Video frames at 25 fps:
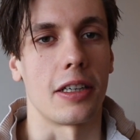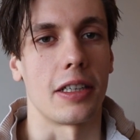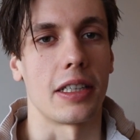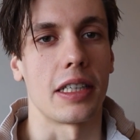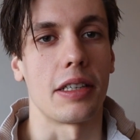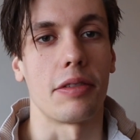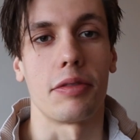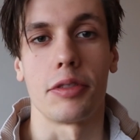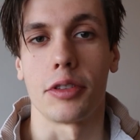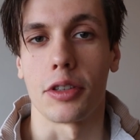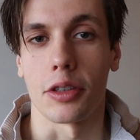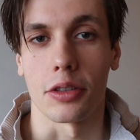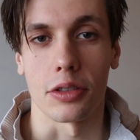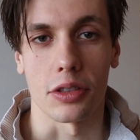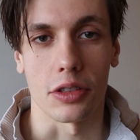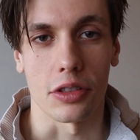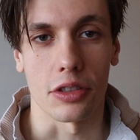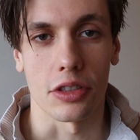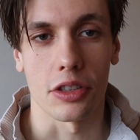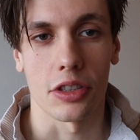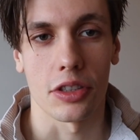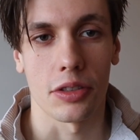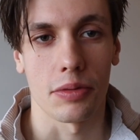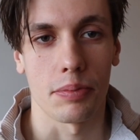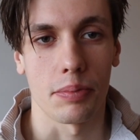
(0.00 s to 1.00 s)
even though
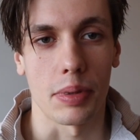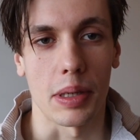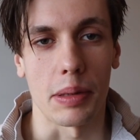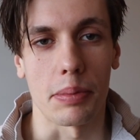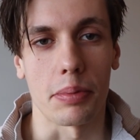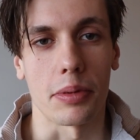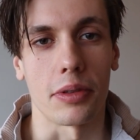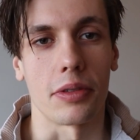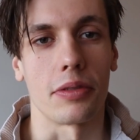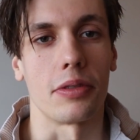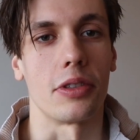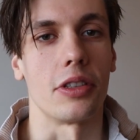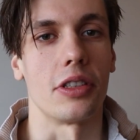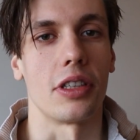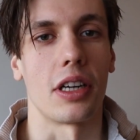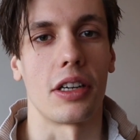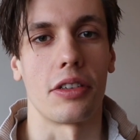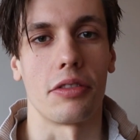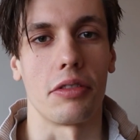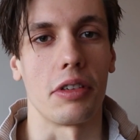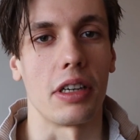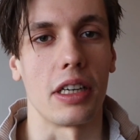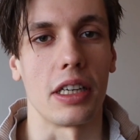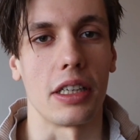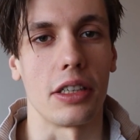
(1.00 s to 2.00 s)
those people were
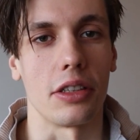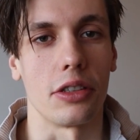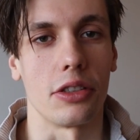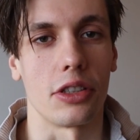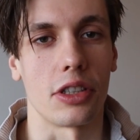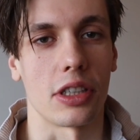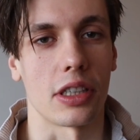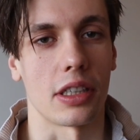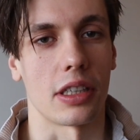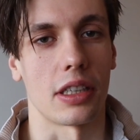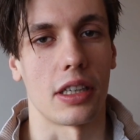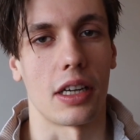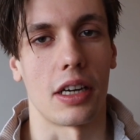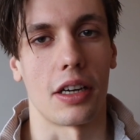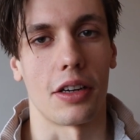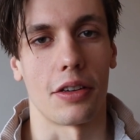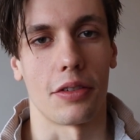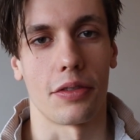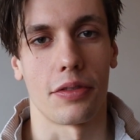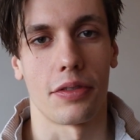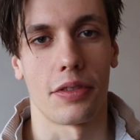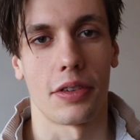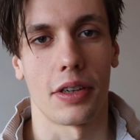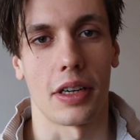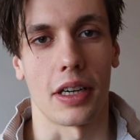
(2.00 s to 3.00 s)
not really using a lot
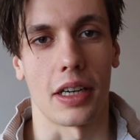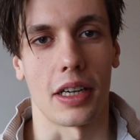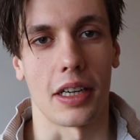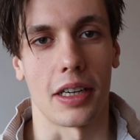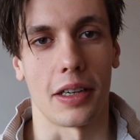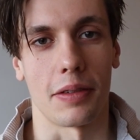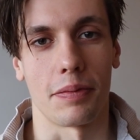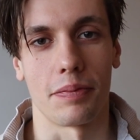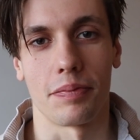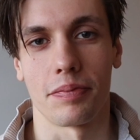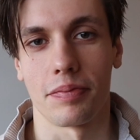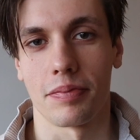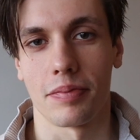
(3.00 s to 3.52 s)
of